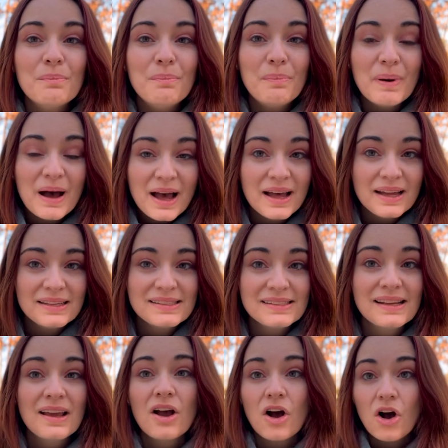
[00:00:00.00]
but
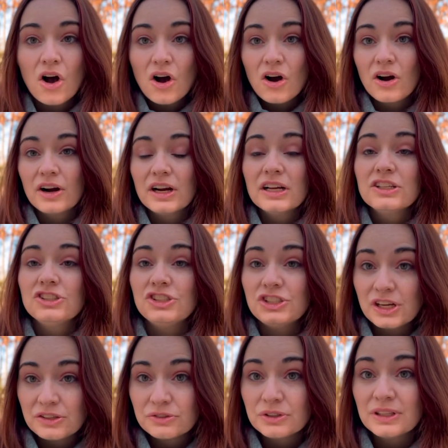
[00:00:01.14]
are
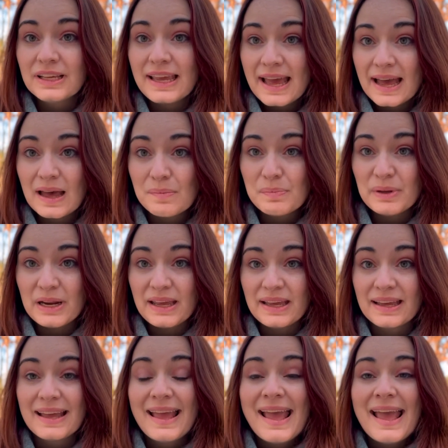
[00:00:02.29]
generally
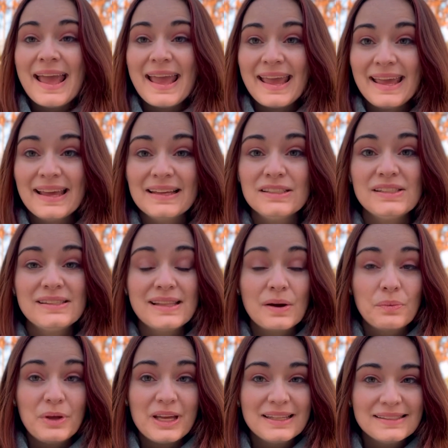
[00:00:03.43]
happening and that
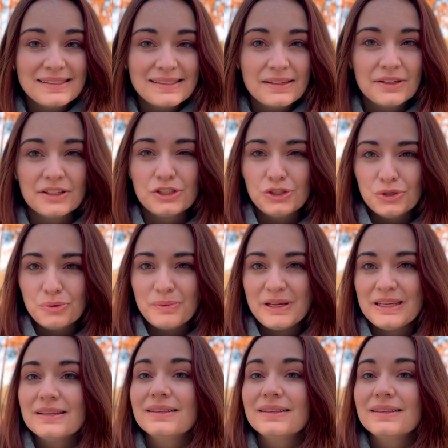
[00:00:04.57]
we consider to be